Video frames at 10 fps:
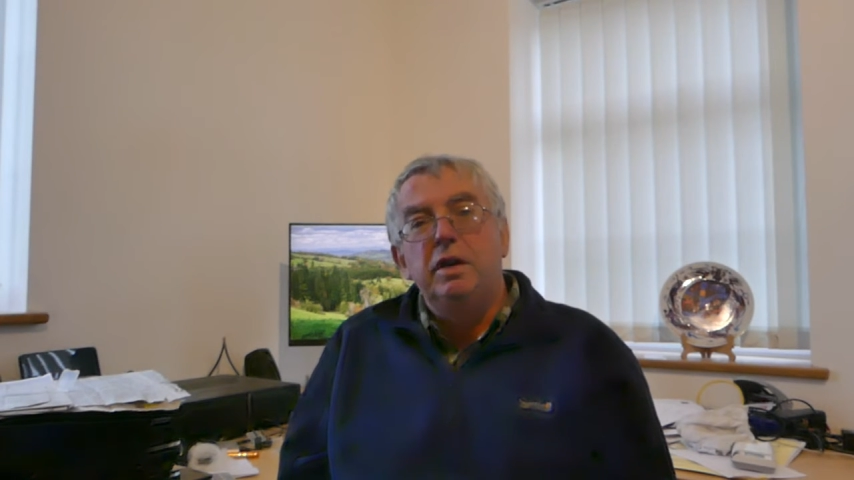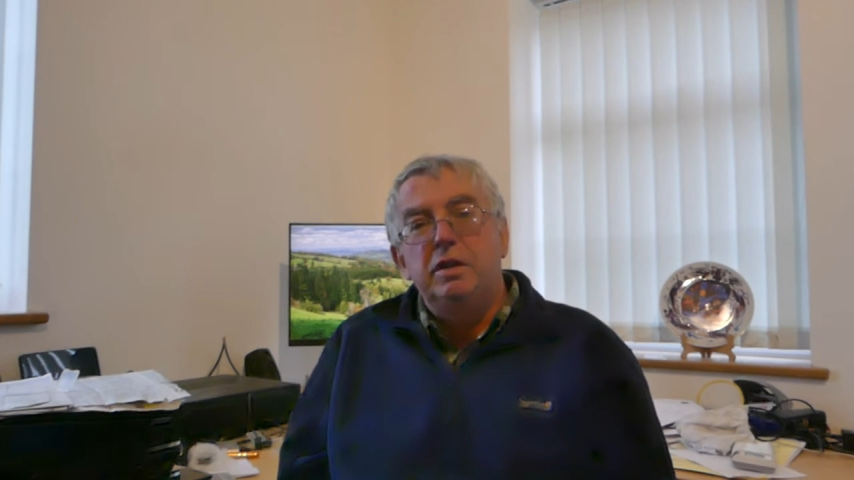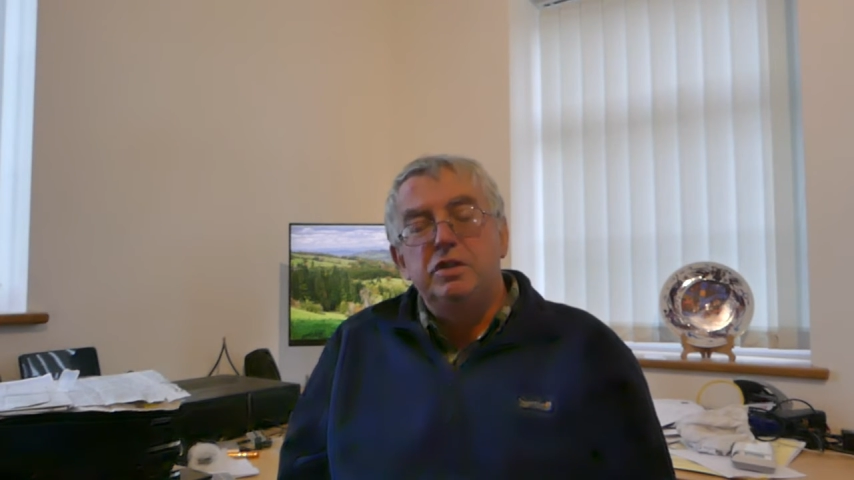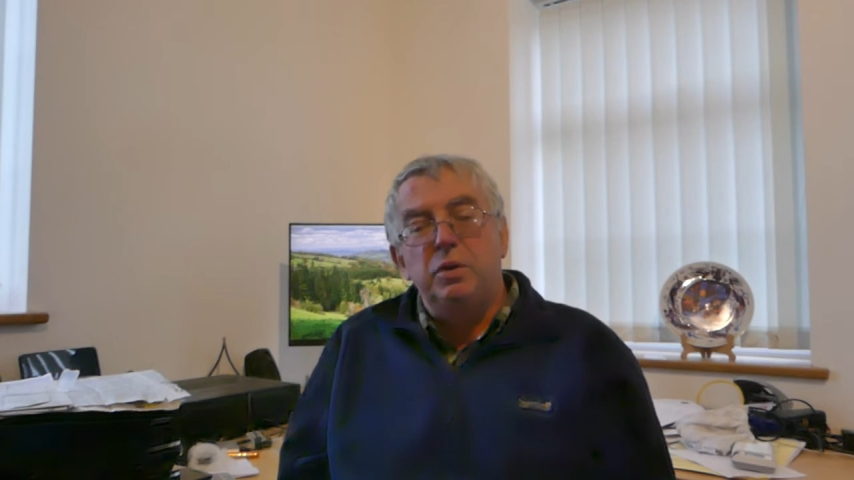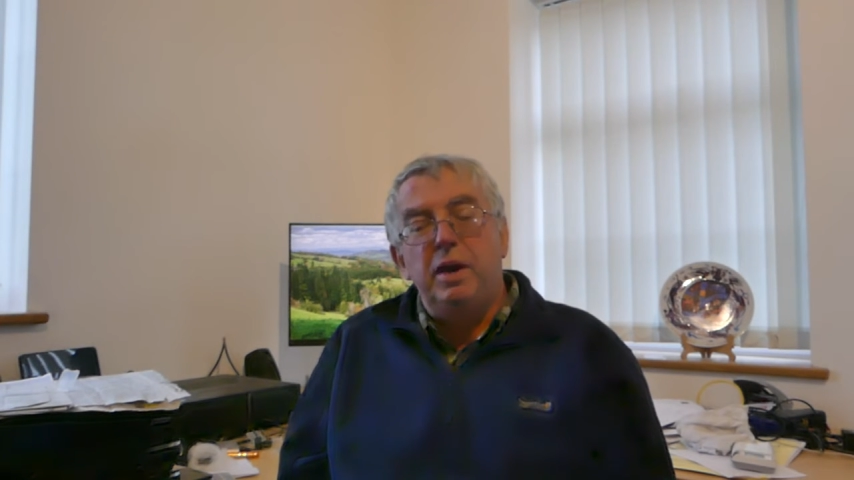
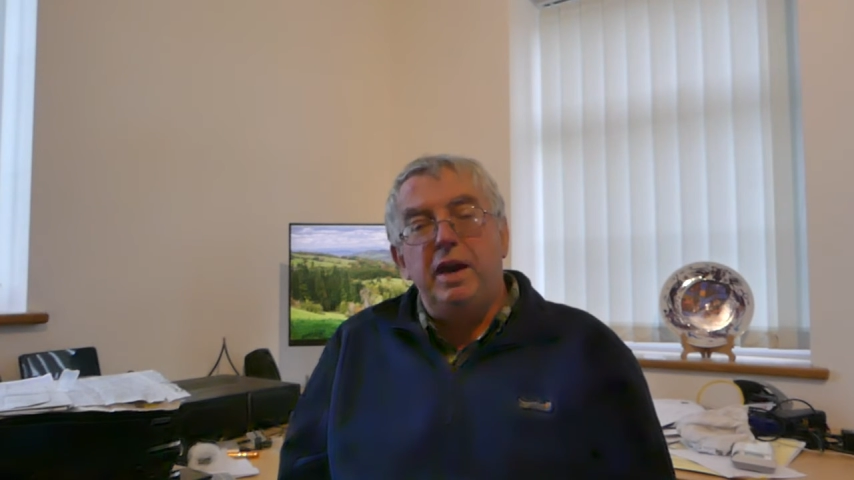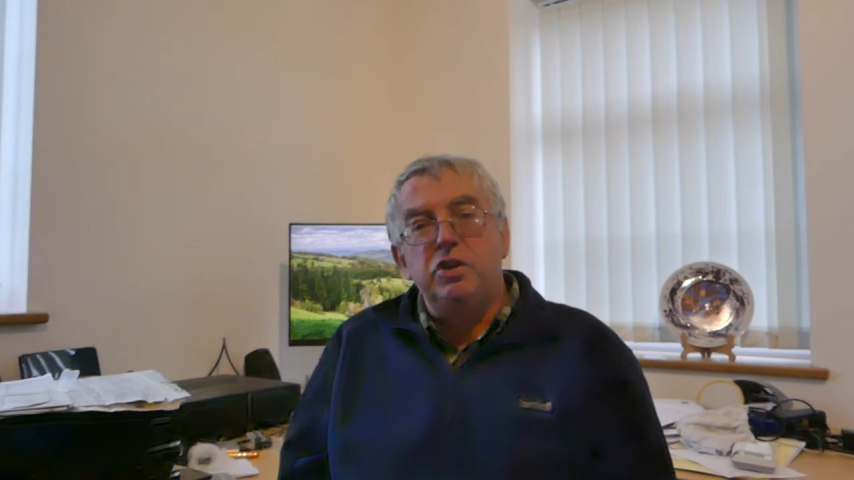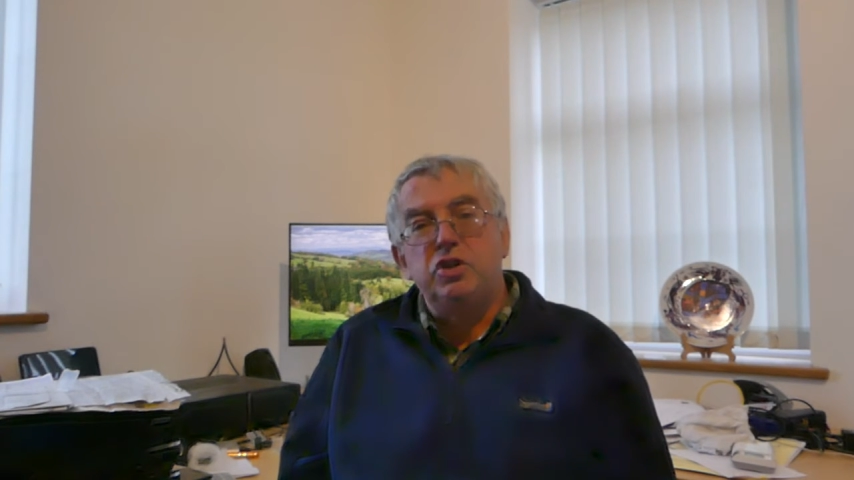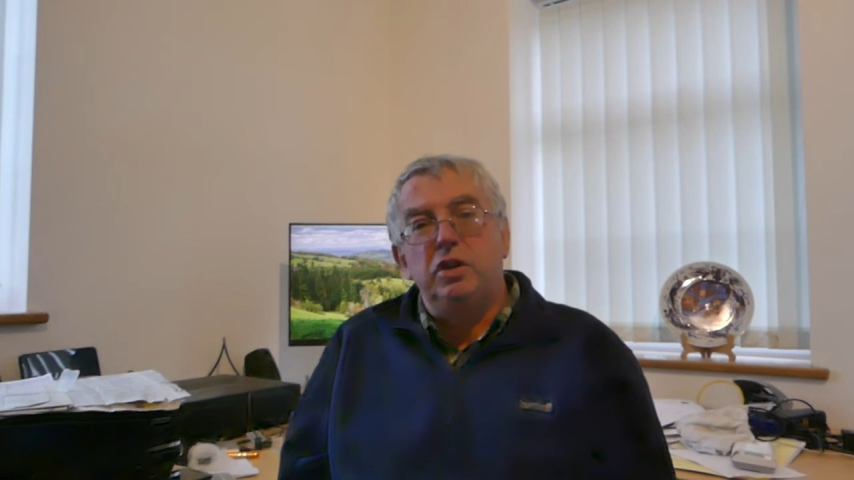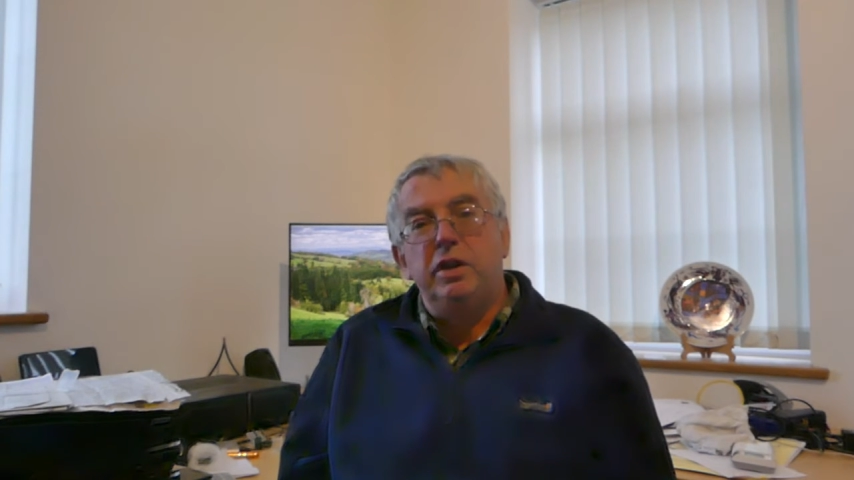to
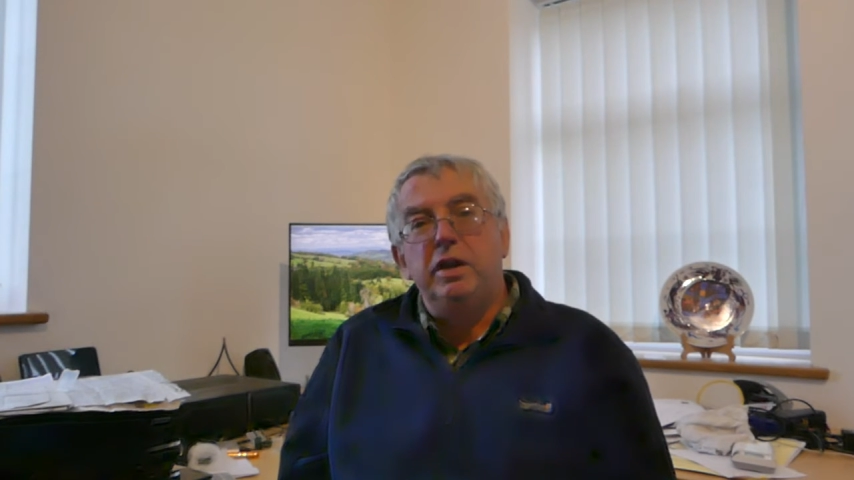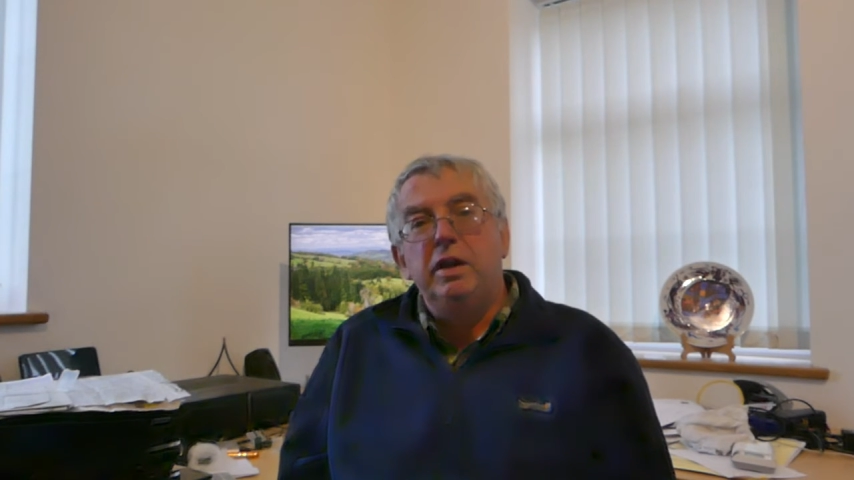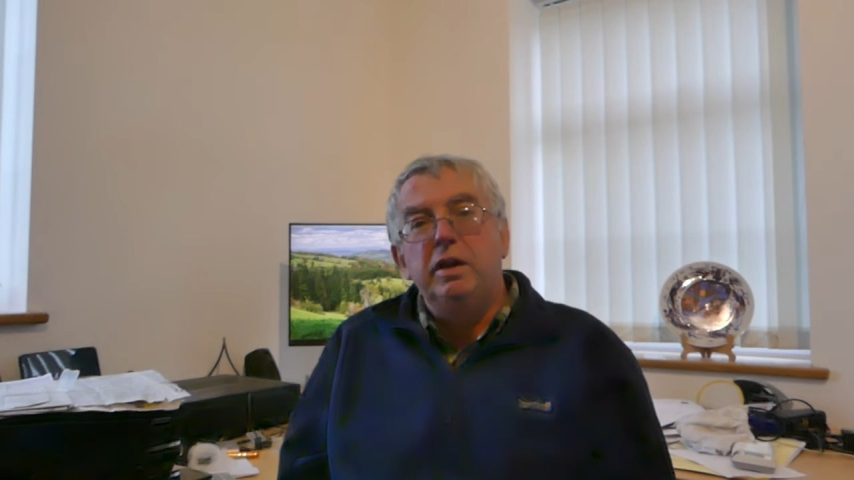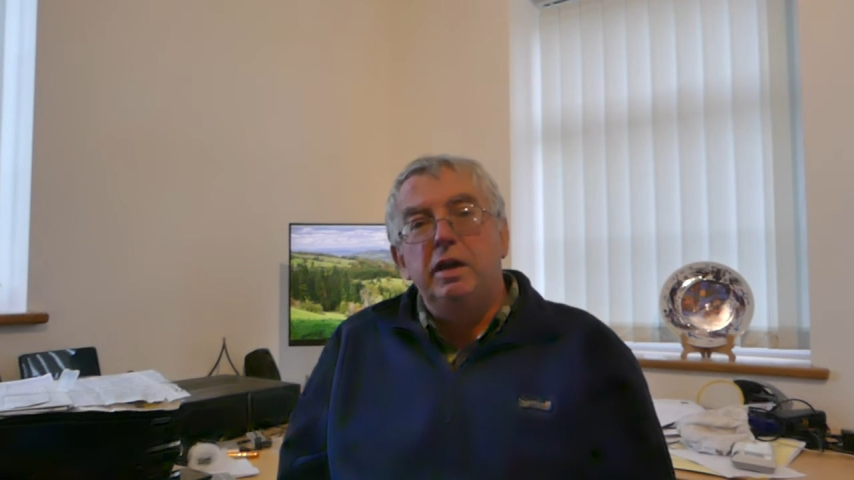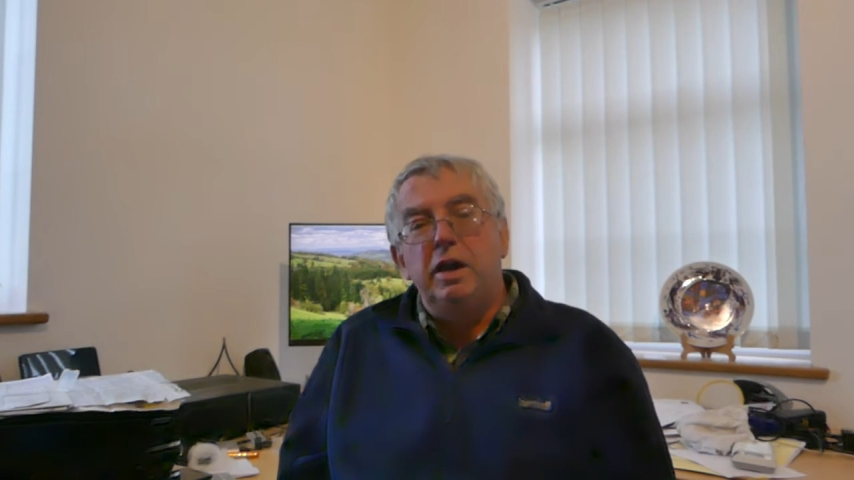actually
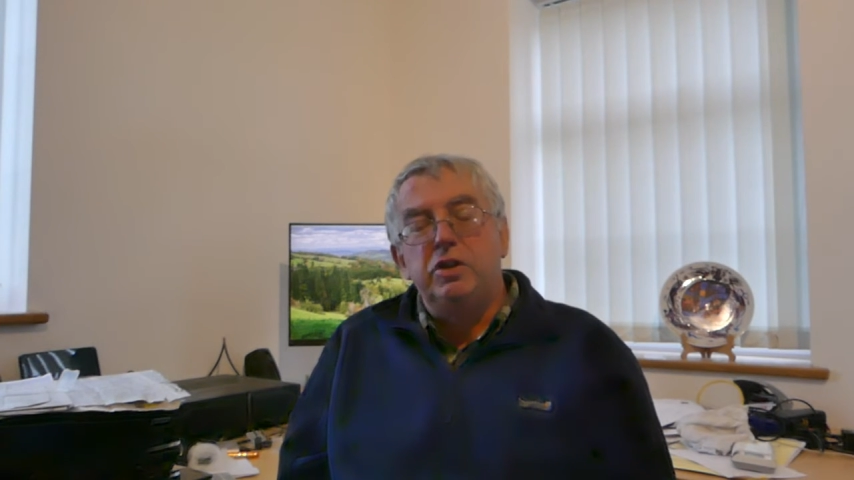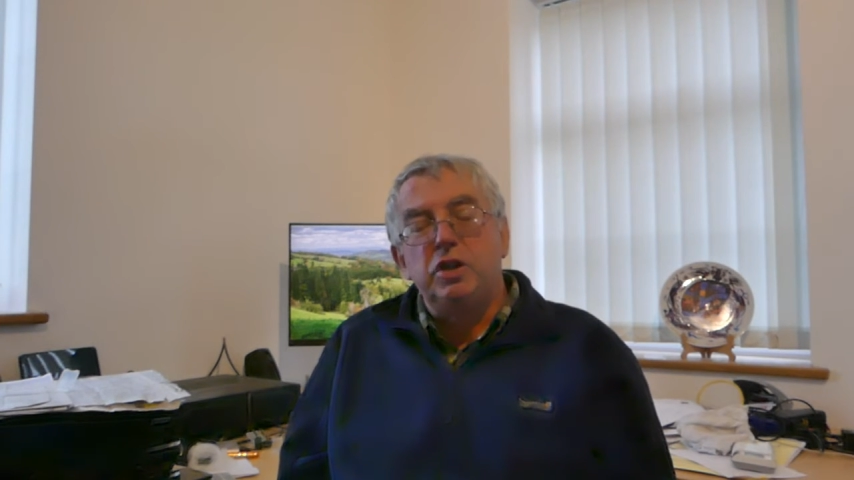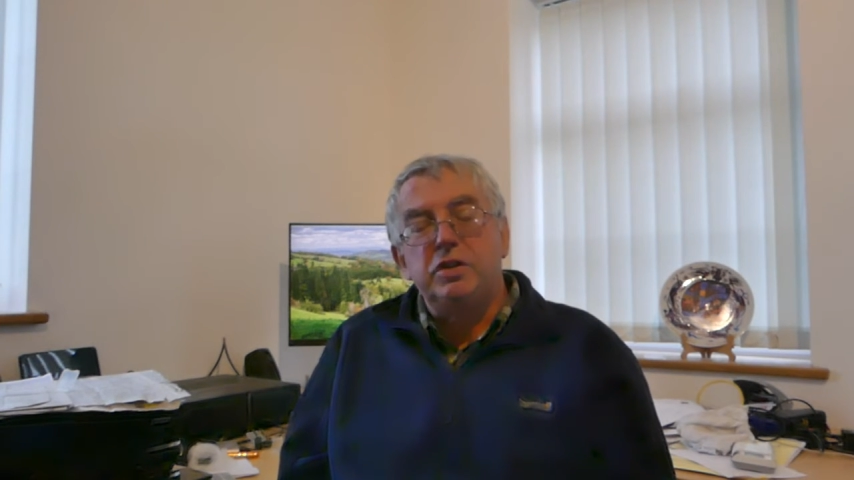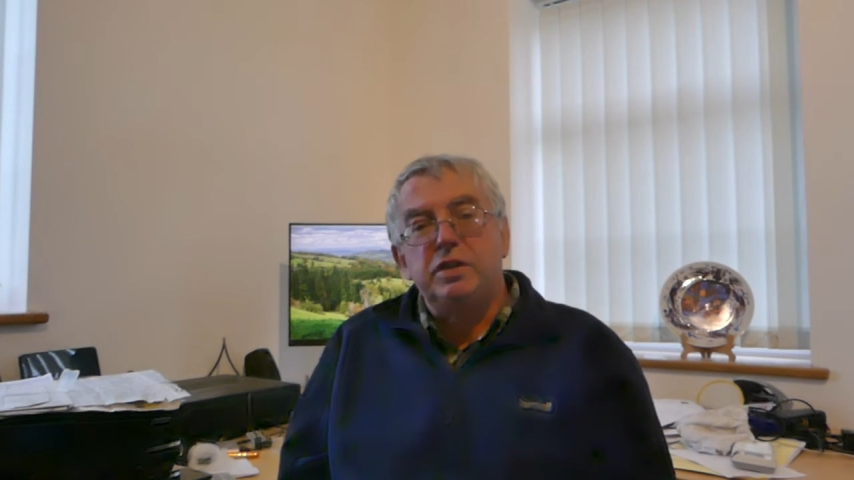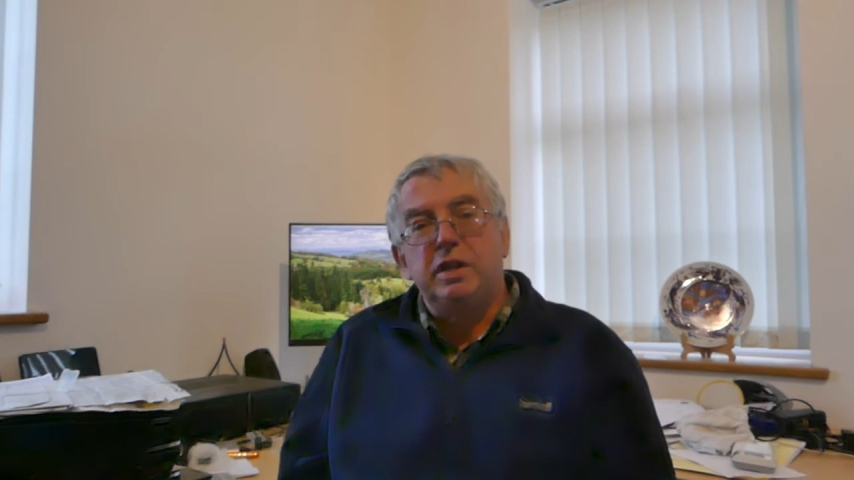
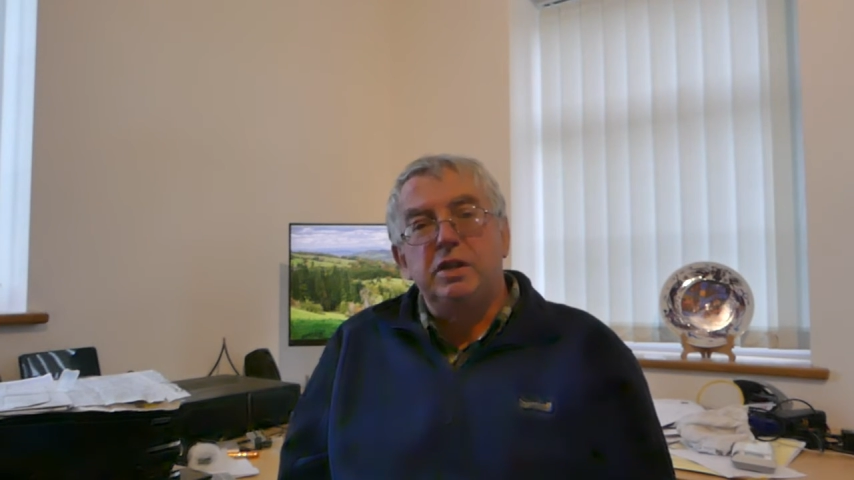adjust that